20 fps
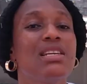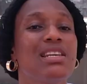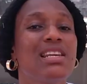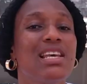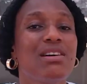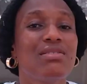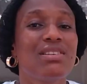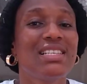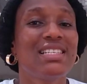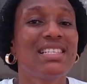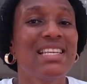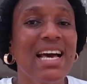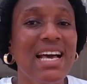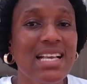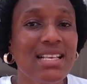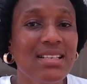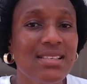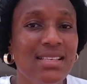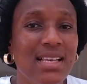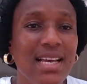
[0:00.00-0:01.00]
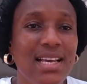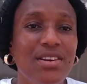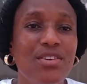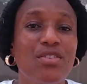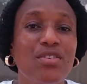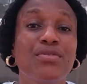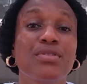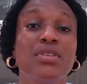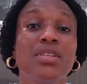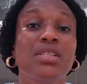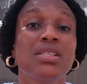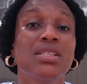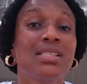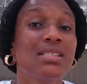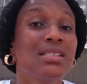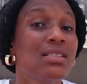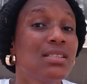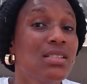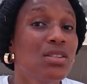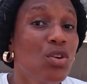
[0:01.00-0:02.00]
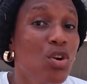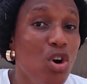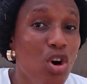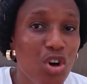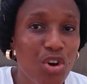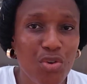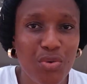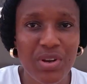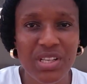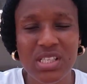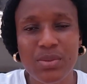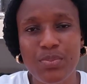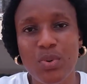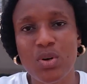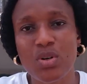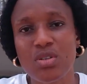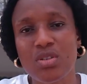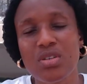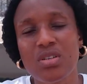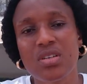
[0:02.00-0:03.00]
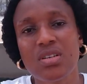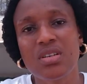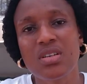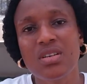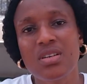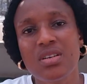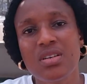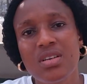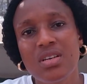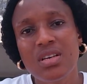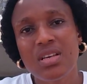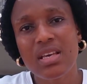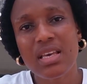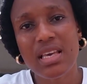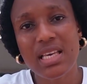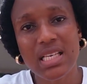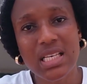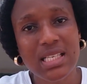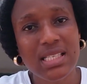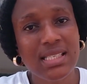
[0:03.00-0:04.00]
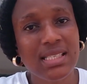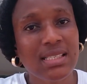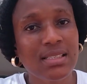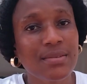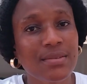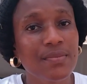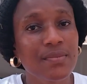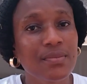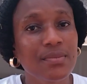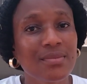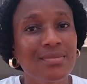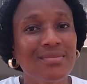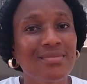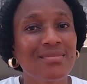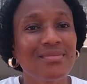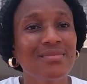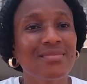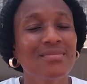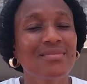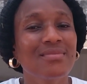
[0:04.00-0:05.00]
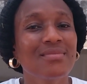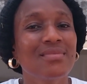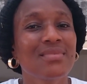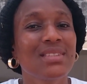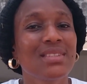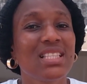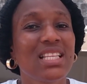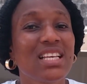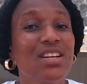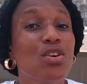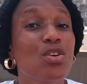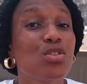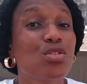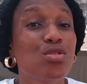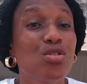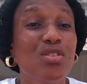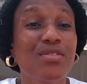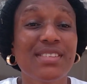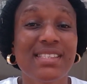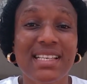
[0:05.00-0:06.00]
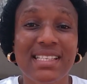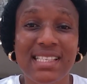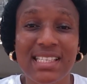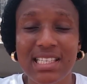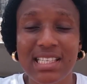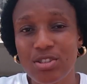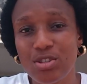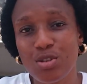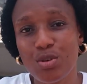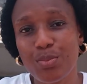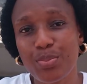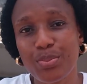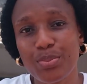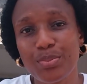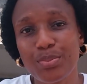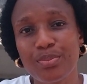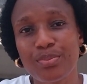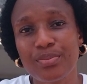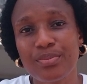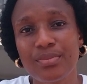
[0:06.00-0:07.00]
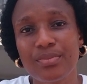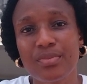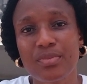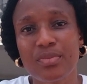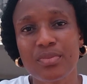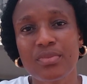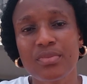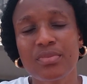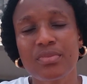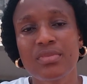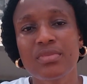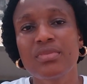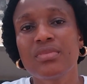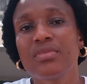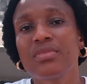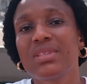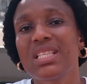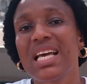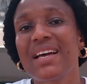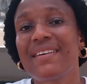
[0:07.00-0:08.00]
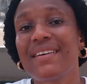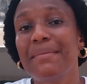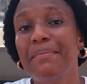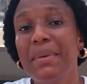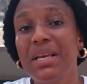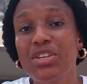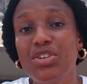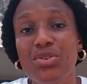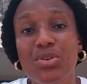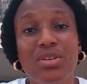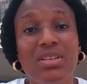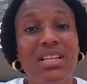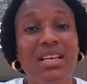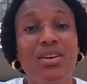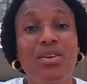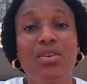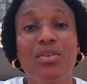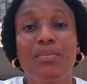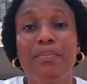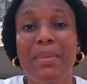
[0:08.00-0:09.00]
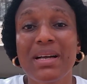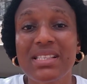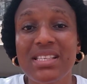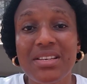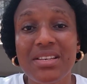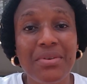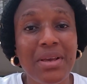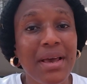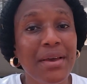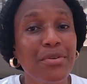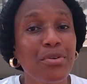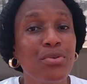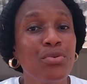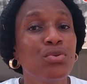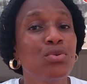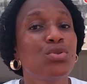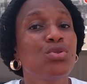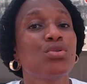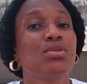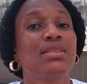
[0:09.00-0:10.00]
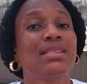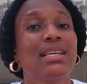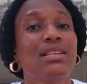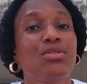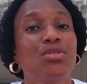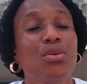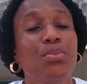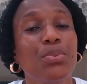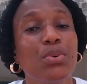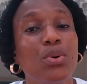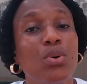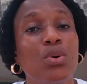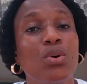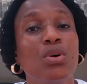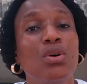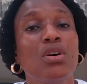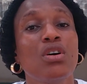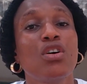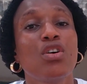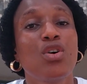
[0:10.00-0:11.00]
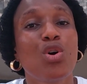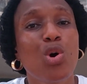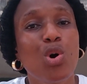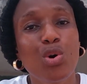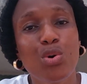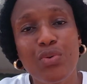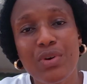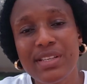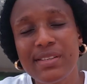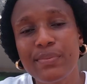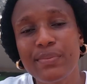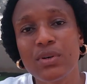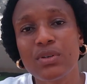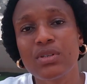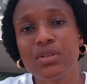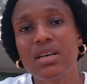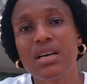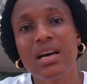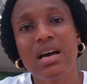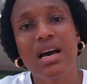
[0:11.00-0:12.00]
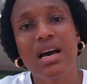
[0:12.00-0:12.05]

now the downside of concrete pond is the cost of setting it up. Now I mentioned the material you use to set up your concrete pond,